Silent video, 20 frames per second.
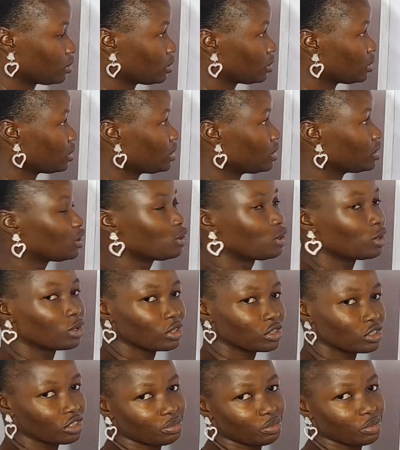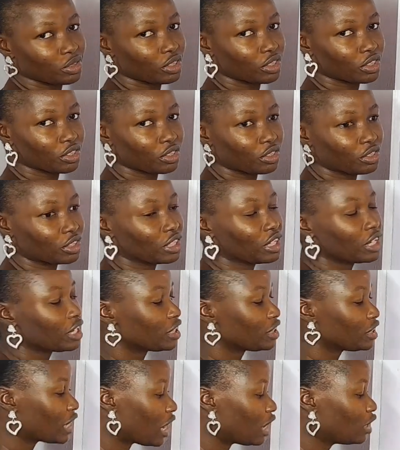this is your cost of production.
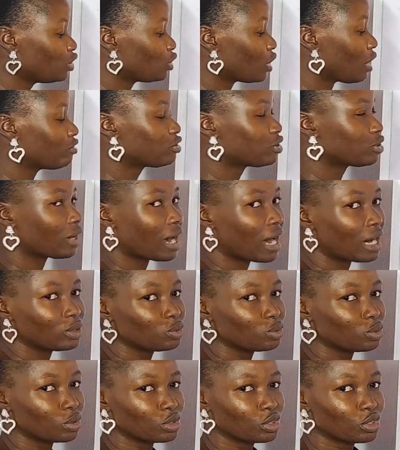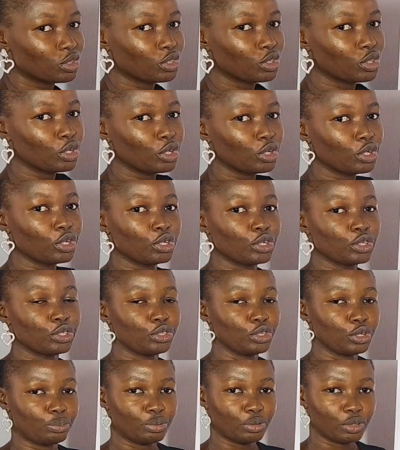Now you have to add what?
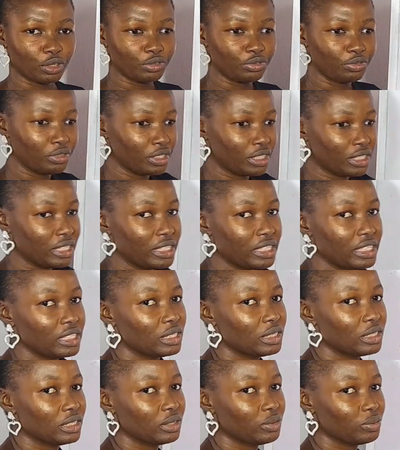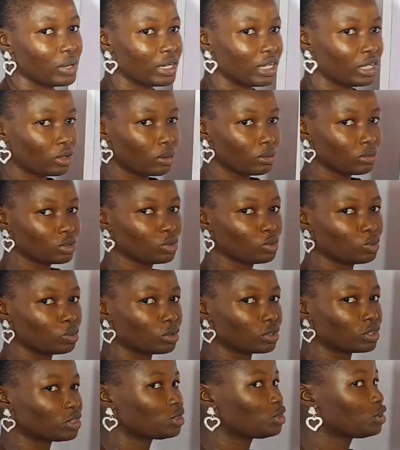Your profit. This is when it comes to
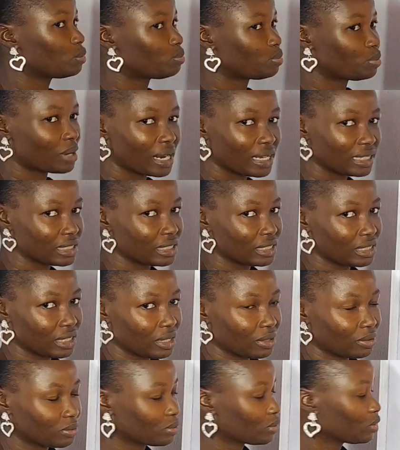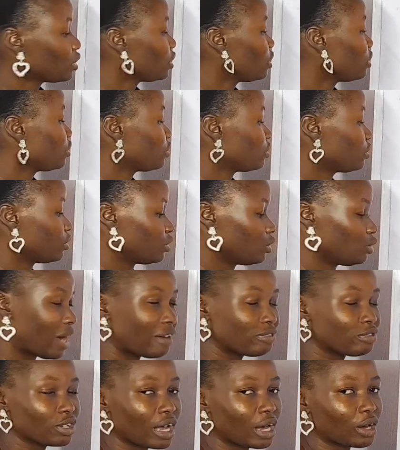what? Your pricing now. You
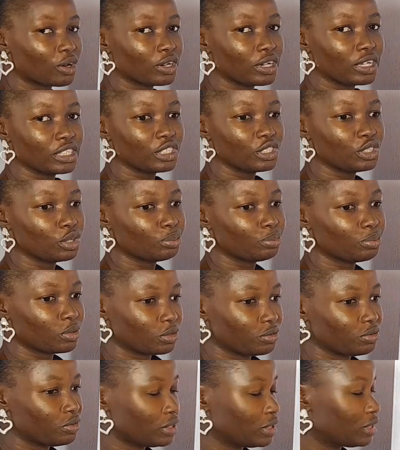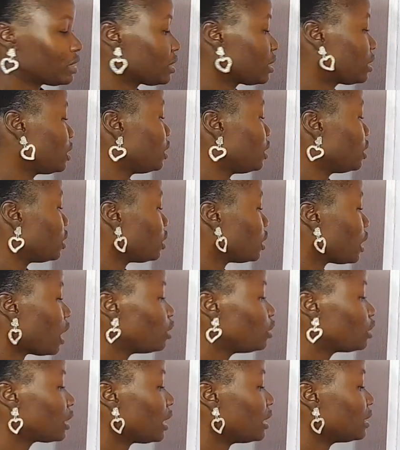have to calculate your profit.
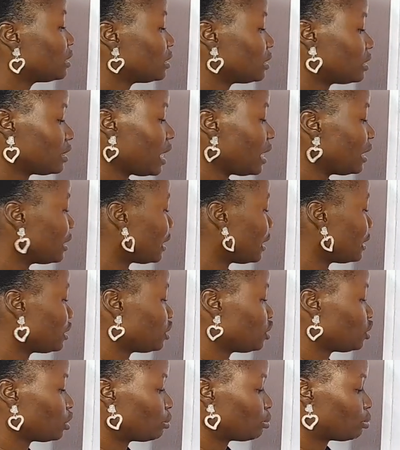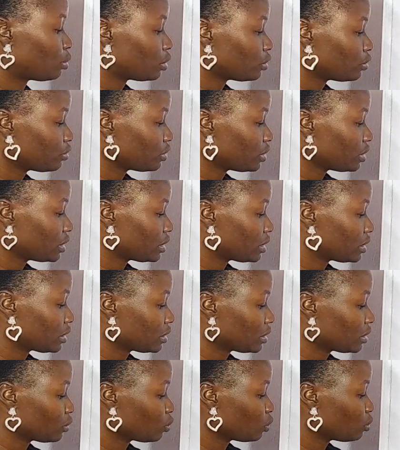Now you can decide that your profit
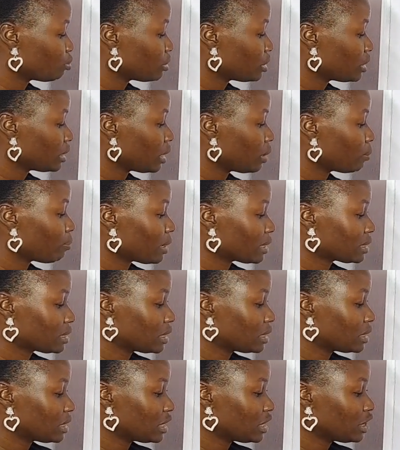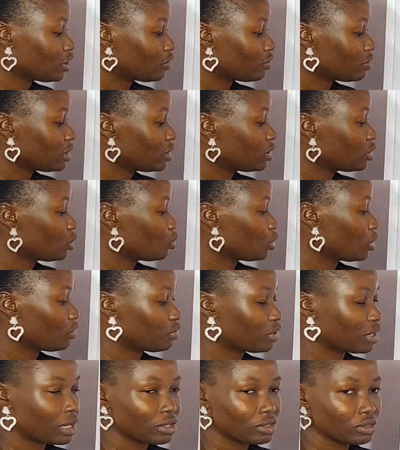will be a percentage of this
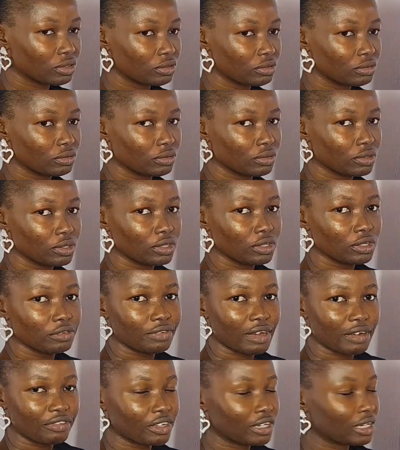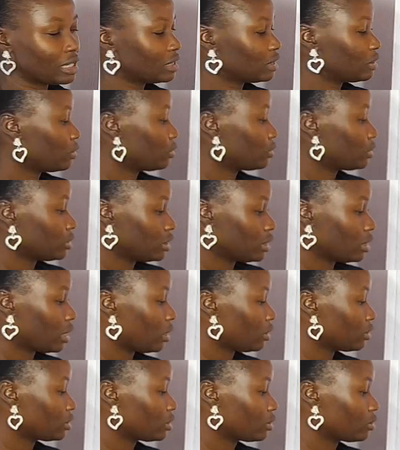
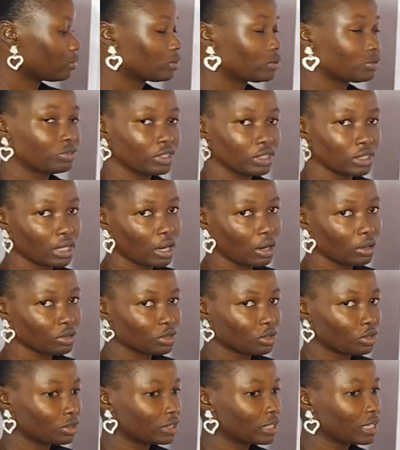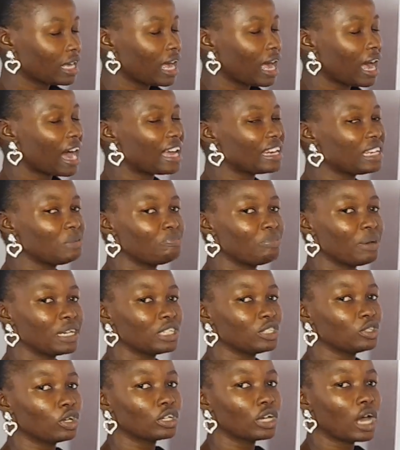12,574,000, and
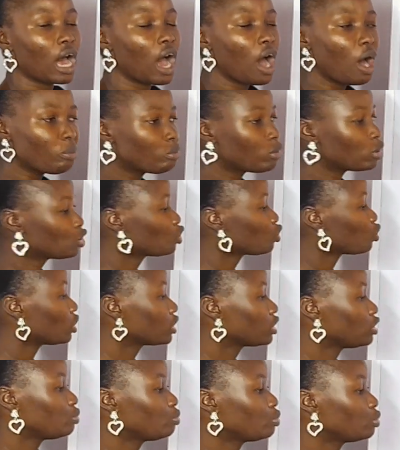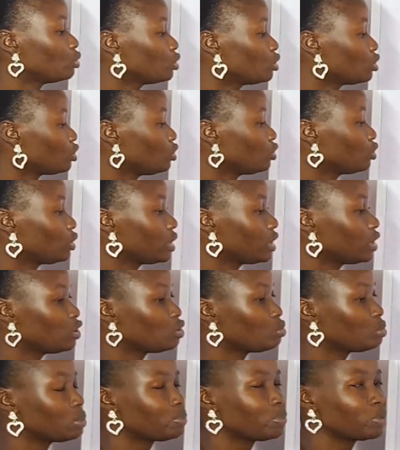depending on how much work you think
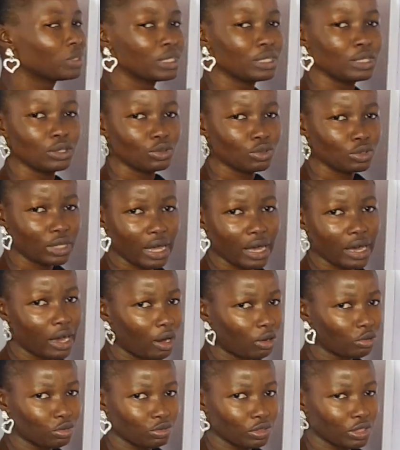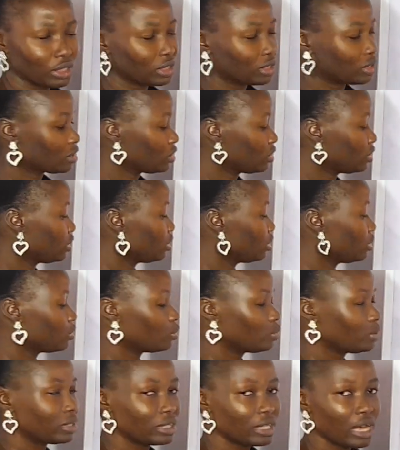you'll be putting into that outfit
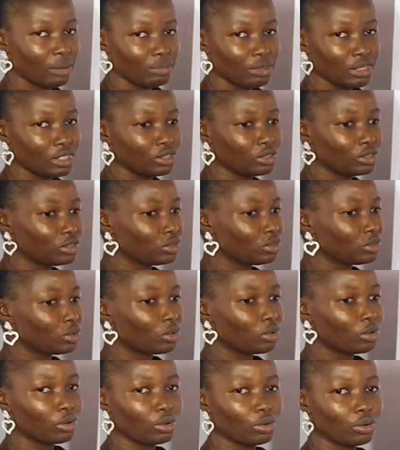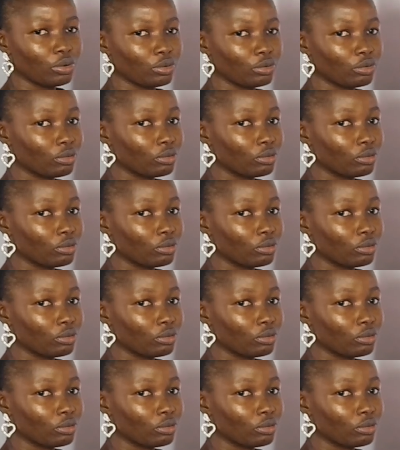will determine your